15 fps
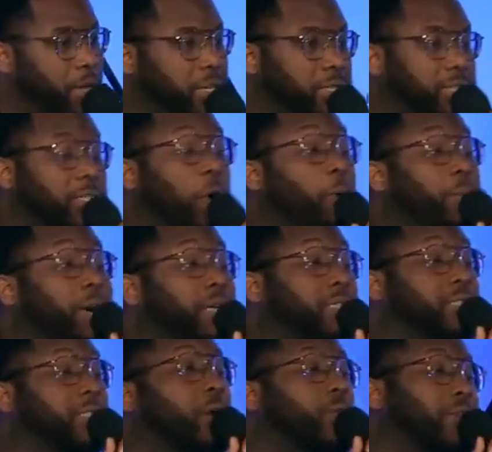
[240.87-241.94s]
So much
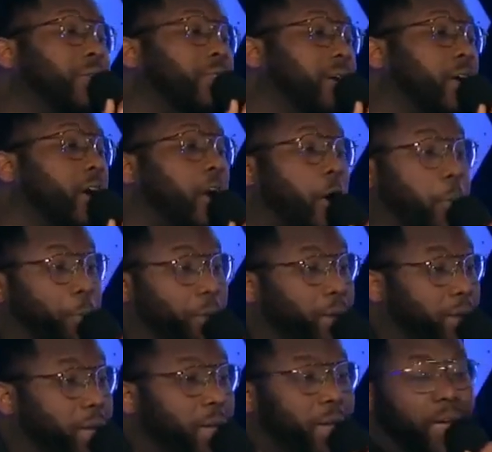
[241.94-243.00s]
so that the carpet
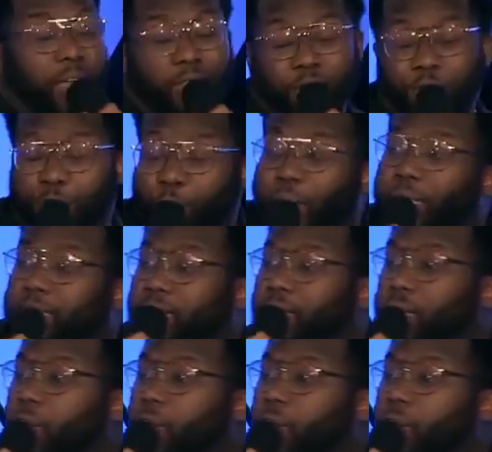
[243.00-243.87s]
and the threads in the